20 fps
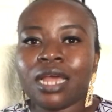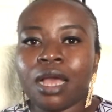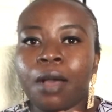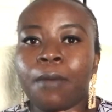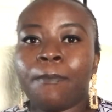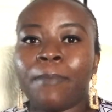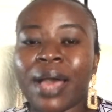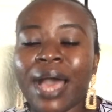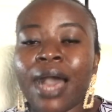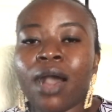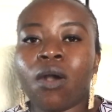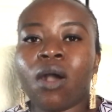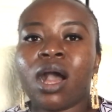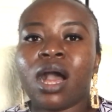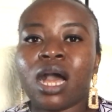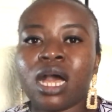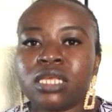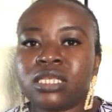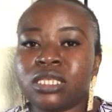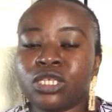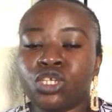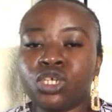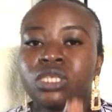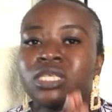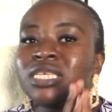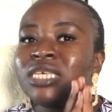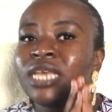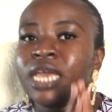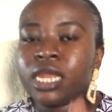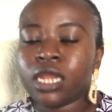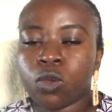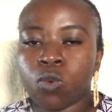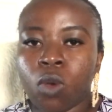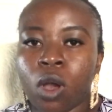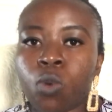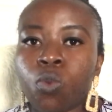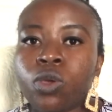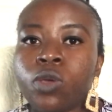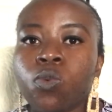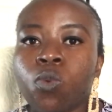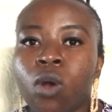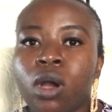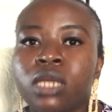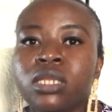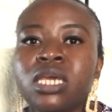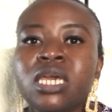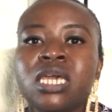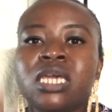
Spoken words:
about us just getting what we want.